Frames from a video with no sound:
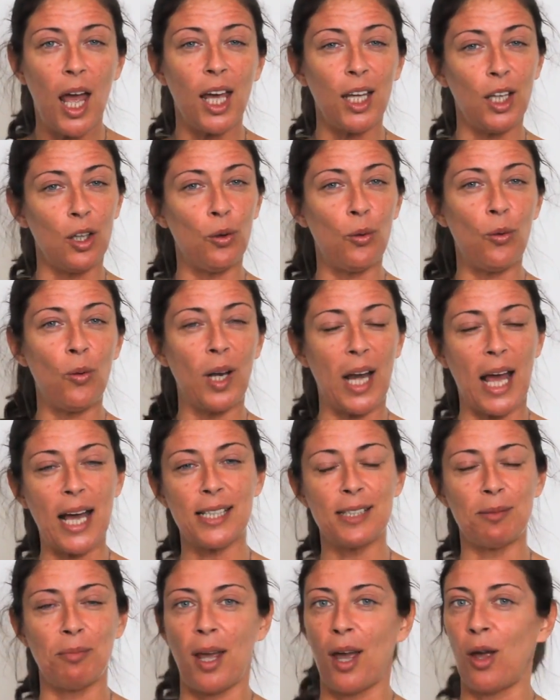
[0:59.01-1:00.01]
you know, and
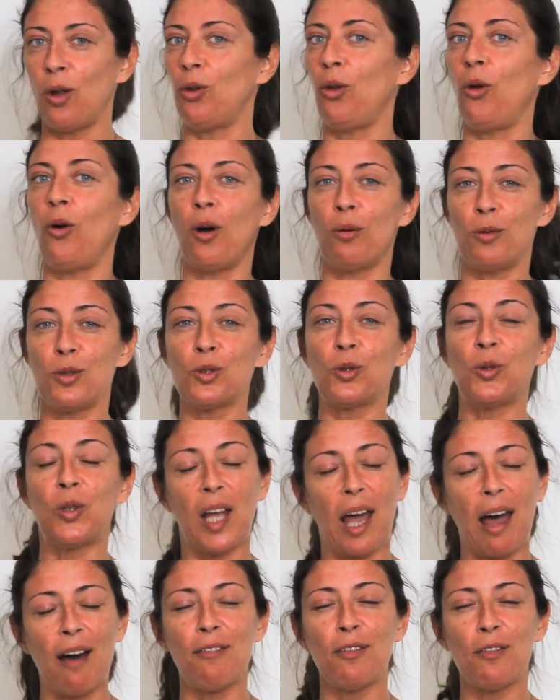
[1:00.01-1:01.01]
asked me how long I was going
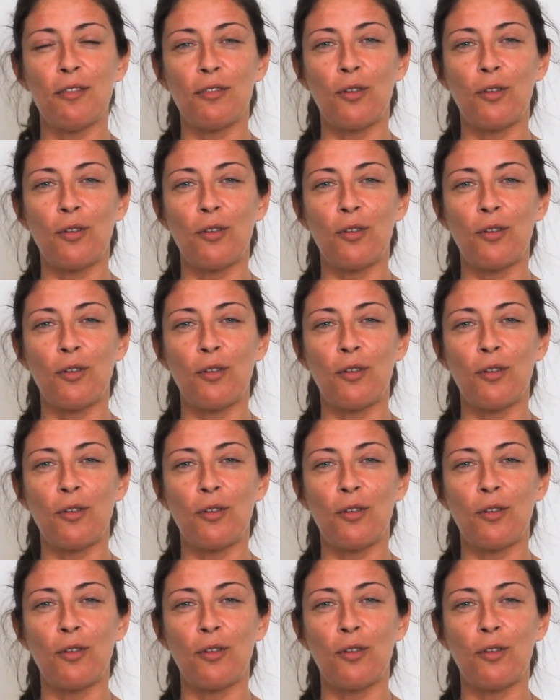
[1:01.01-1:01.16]
to have it